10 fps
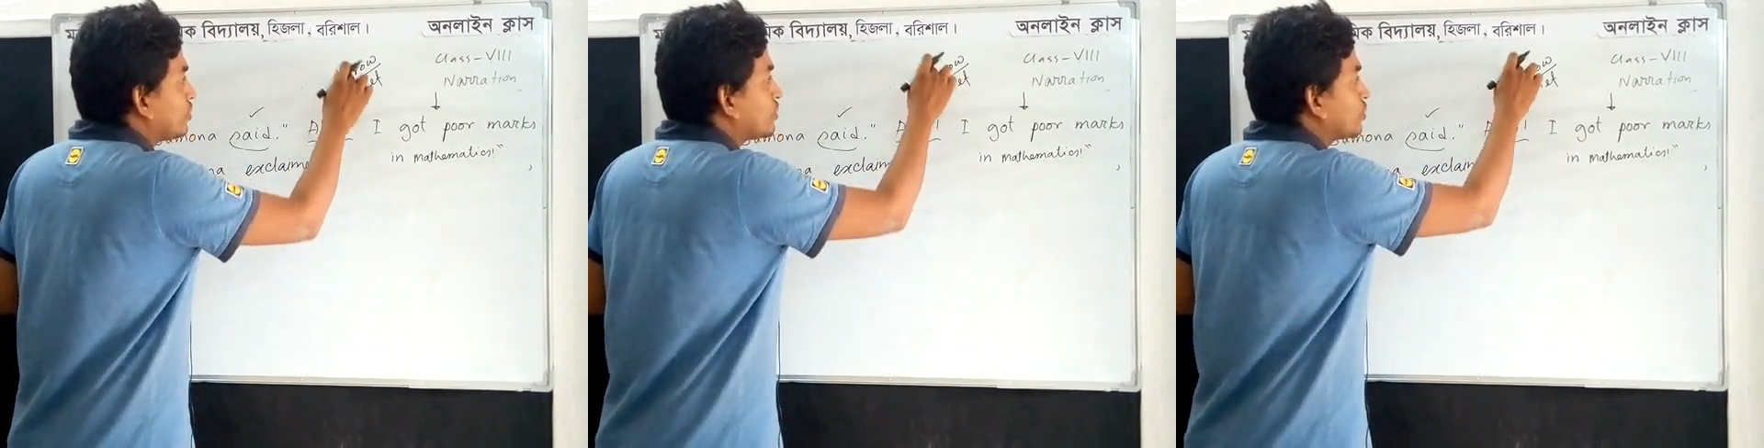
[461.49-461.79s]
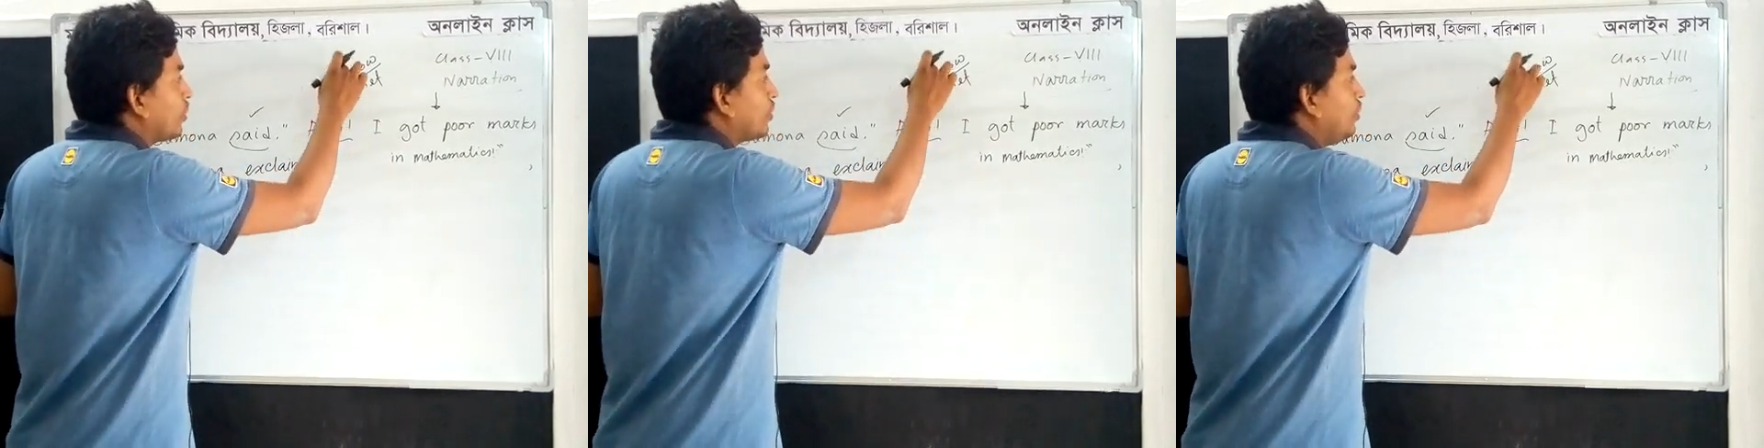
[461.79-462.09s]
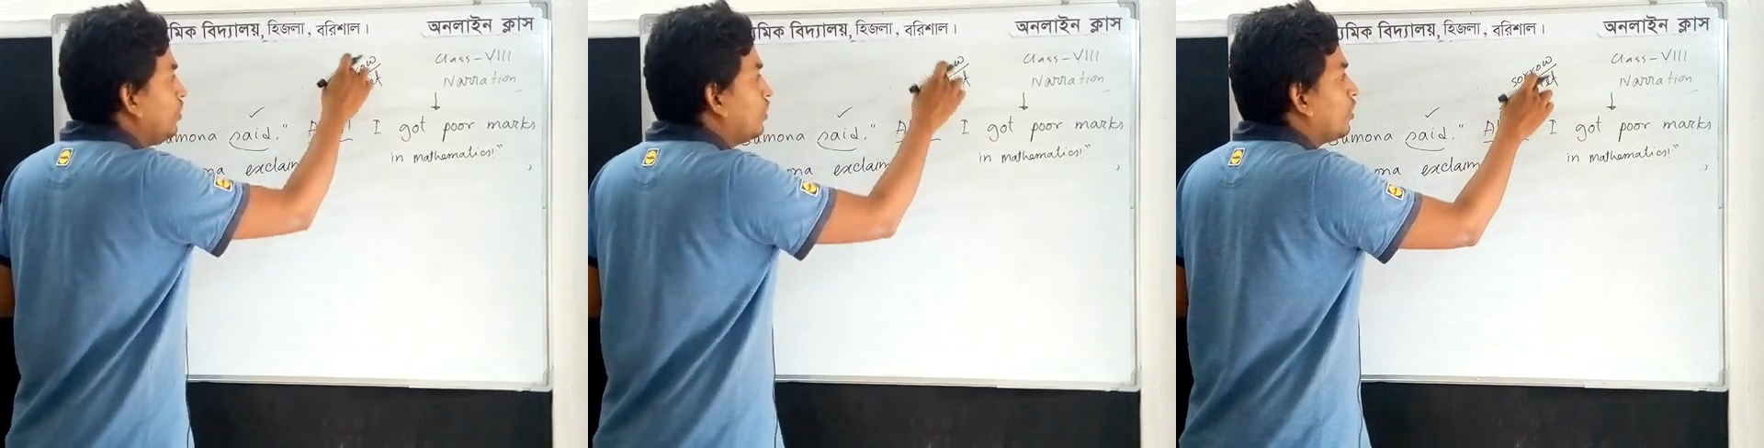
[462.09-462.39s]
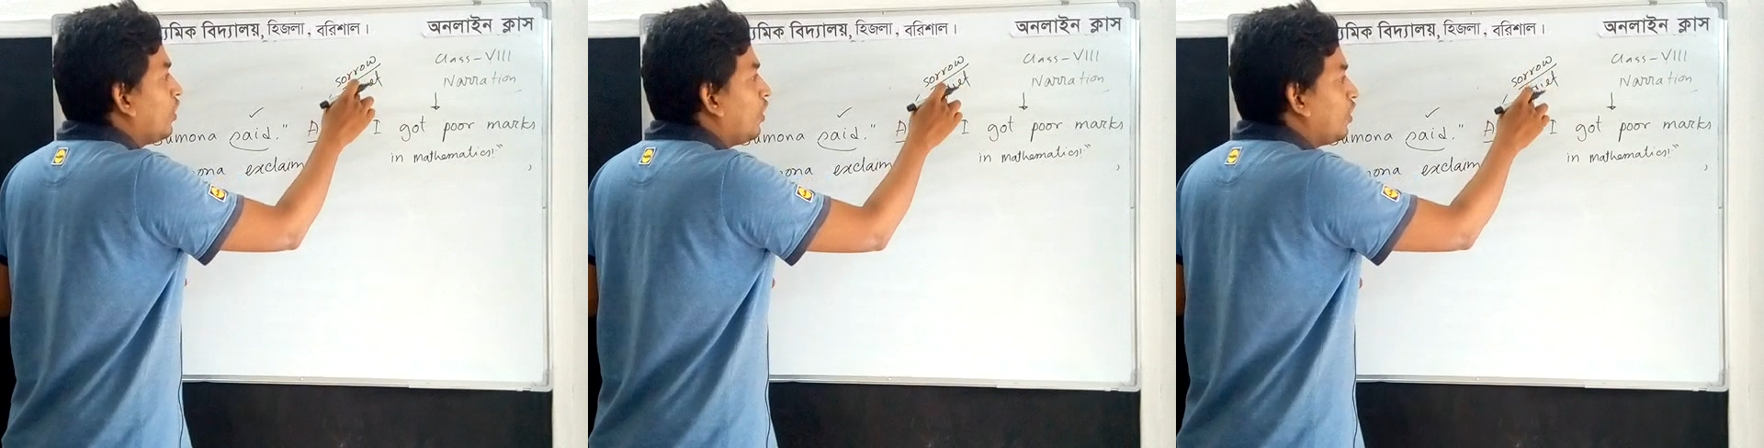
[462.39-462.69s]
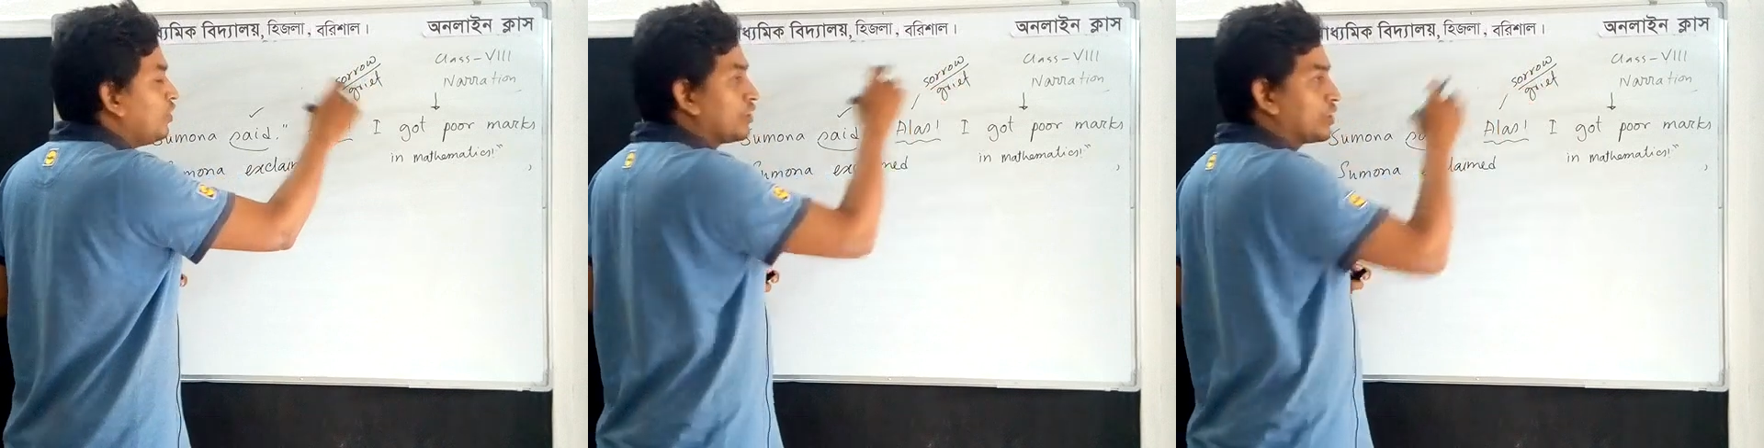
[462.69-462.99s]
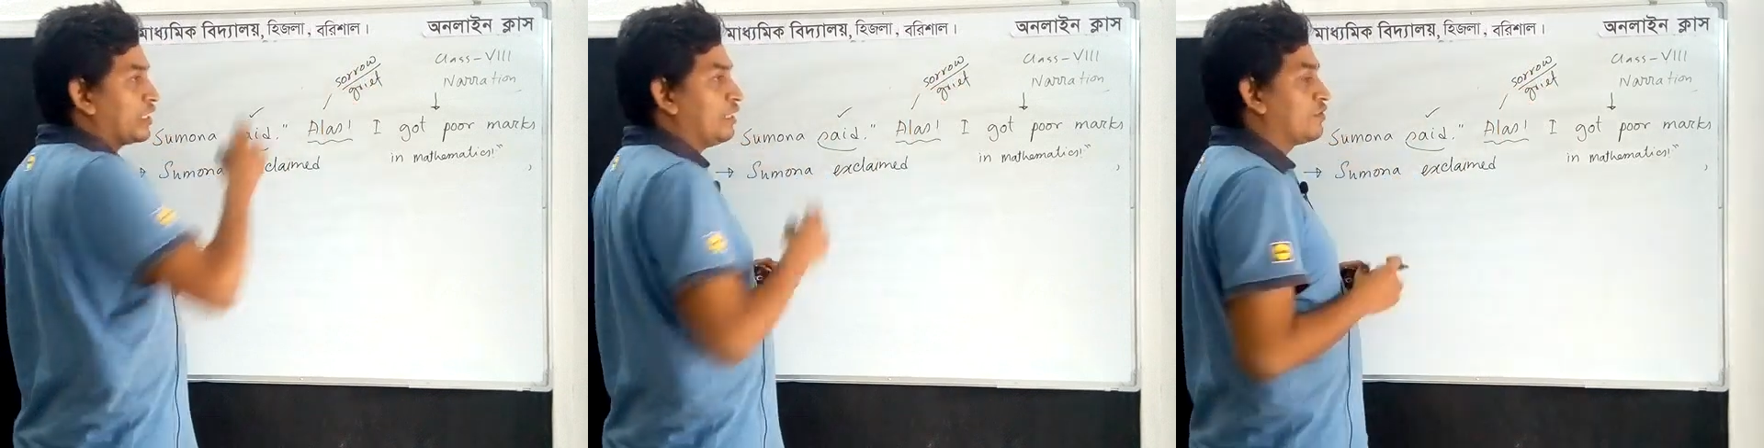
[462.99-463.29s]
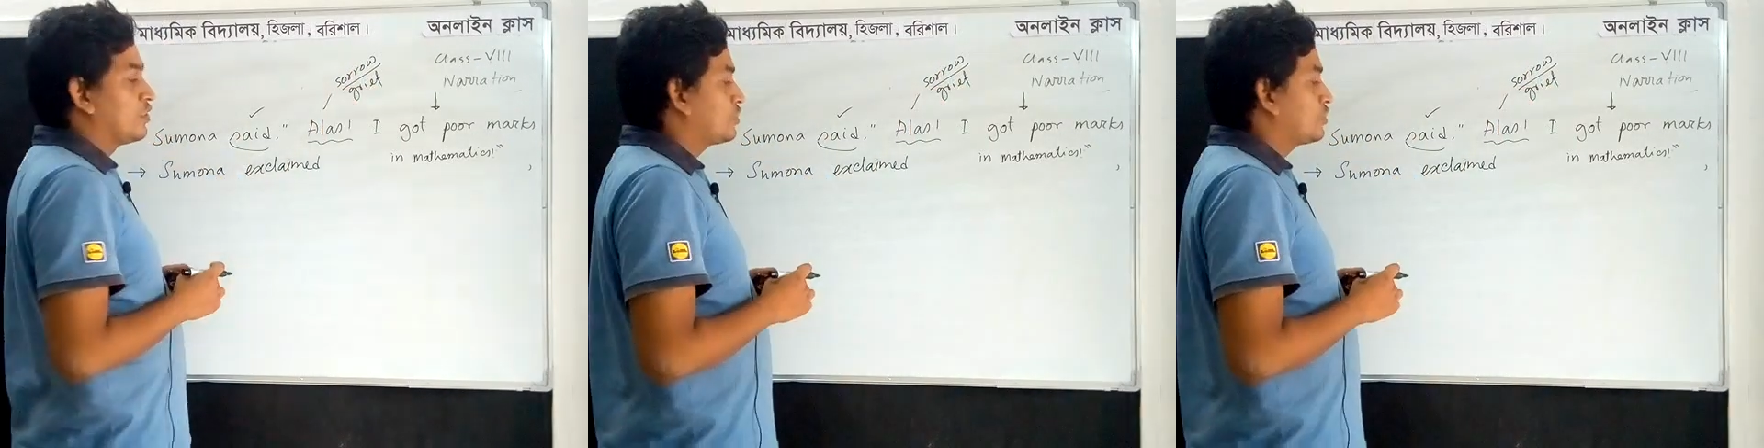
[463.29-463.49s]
sorrow or grief.